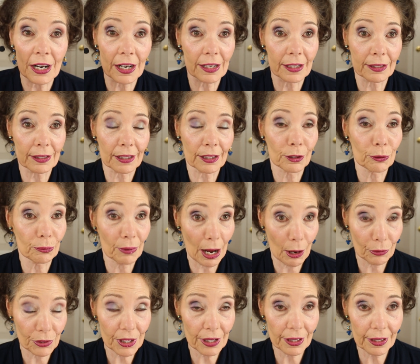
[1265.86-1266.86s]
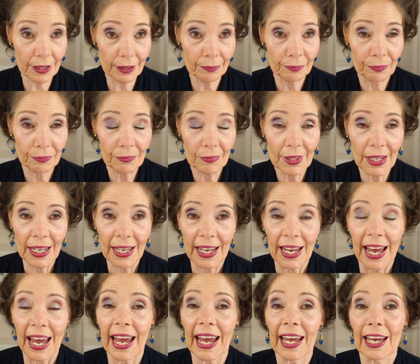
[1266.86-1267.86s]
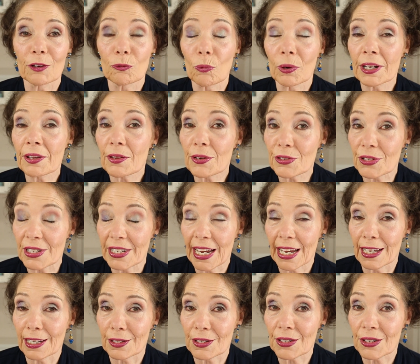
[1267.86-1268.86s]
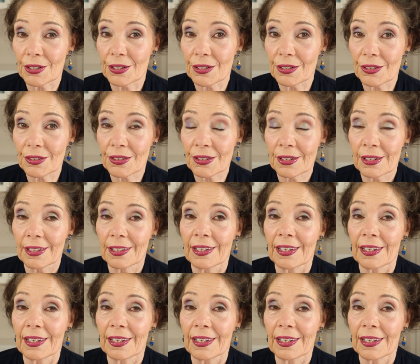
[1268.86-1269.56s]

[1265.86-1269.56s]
are around her. And one of those dancers